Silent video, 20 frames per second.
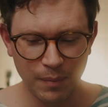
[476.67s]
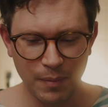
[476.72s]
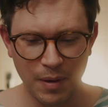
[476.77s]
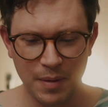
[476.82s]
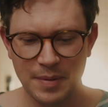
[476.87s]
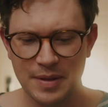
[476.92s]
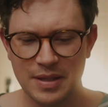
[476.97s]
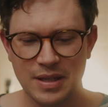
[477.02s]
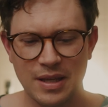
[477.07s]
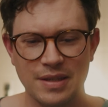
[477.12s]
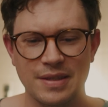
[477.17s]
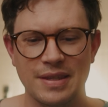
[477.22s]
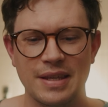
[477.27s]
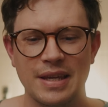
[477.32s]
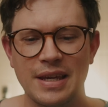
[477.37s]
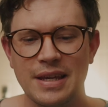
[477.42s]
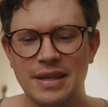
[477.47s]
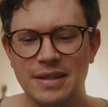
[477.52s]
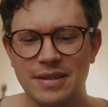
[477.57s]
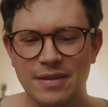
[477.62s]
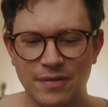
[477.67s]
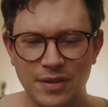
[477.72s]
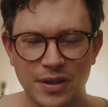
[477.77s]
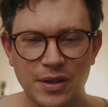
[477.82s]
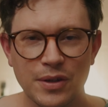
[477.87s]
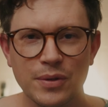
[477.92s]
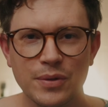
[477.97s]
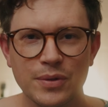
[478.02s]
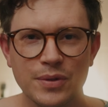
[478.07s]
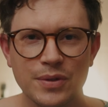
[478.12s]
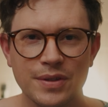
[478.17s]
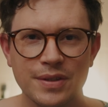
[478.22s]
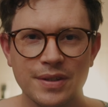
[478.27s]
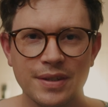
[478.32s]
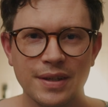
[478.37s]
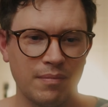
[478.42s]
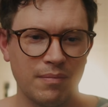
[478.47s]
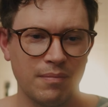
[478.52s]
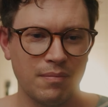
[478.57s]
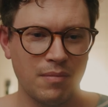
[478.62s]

Maybe it's because the ease of use.